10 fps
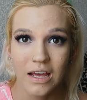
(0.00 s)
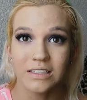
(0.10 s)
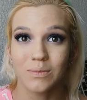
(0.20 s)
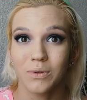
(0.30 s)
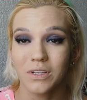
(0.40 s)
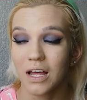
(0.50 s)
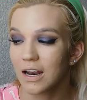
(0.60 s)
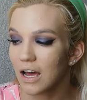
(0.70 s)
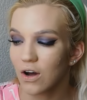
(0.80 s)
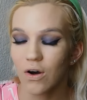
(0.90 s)
And to blend
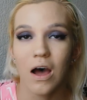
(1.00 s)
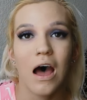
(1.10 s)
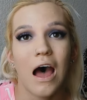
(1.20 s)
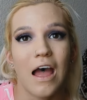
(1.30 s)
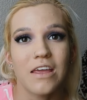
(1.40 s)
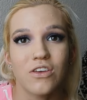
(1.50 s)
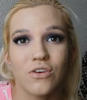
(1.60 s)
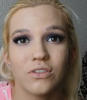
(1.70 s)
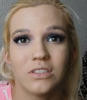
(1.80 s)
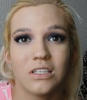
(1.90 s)
that out, I
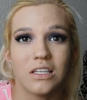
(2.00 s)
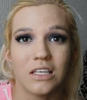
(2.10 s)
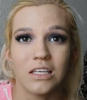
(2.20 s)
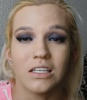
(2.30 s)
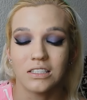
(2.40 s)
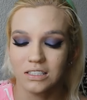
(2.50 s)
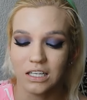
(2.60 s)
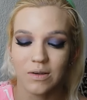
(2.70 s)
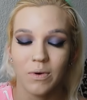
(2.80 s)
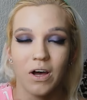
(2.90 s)
used the
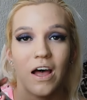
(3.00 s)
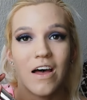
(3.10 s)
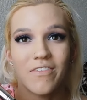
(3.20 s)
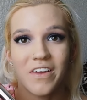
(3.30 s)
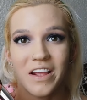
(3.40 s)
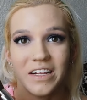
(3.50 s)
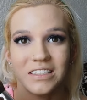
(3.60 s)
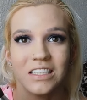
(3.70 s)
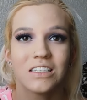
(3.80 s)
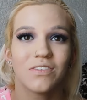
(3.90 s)
Sigma
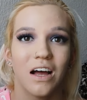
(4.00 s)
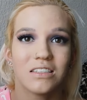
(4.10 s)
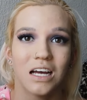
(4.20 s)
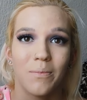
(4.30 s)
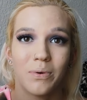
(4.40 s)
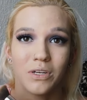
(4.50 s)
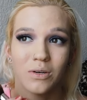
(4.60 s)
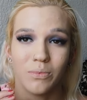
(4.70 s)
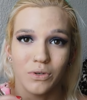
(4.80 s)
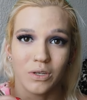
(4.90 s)
F86 Flat Top
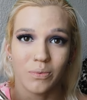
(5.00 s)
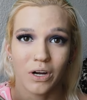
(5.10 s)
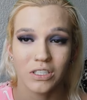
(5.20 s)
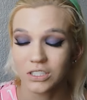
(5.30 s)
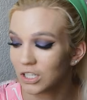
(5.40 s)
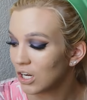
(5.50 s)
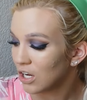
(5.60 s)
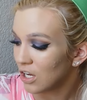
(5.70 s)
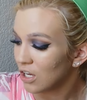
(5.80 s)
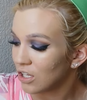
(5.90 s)
Kabuki brush.
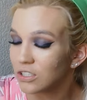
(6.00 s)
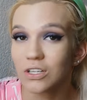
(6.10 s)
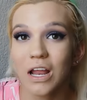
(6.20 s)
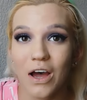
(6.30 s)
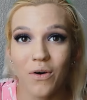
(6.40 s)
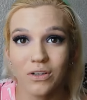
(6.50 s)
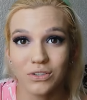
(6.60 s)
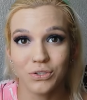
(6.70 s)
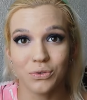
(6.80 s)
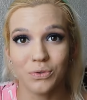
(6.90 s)
So now
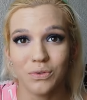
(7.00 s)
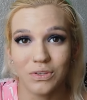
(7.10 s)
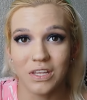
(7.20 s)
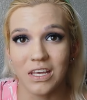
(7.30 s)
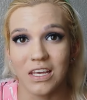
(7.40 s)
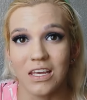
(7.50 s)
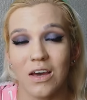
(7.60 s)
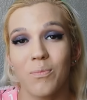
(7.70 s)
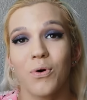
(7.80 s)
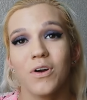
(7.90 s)
onto the
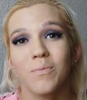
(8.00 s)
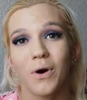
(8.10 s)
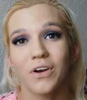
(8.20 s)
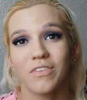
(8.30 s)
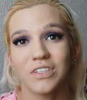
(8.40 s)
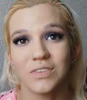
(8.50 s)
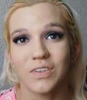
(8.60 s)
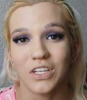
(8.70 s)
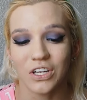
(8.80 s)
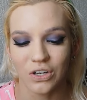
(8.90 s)
important part of this
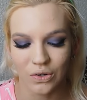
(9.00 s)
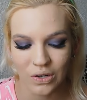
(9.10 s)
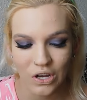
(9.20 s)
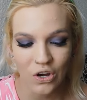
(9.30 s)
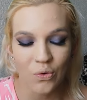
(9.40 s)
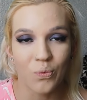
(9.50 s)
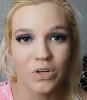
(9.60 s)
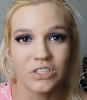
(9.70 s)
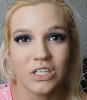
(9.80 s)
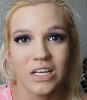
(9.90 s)
video,
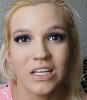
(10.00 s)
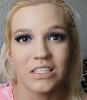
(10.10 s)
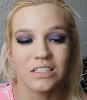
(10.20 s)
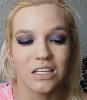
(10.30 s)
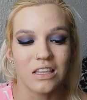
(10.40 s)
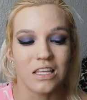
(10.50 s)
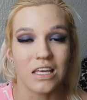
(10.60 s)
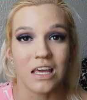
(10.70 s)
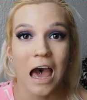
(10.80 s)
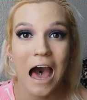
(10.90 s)
which is
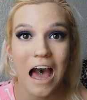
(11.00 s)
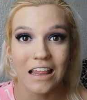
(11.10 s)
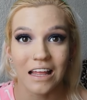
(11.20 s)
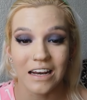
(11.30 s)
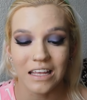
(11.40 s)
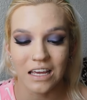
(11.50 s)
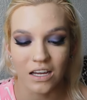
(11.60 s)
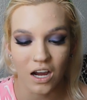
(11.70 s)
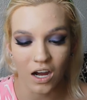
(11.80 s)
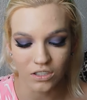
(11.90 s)
the highlighting
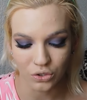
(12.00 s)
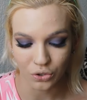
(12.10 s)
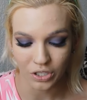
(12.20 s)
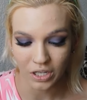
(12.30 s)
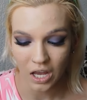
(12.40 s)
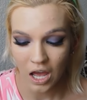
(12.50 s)
and contouring.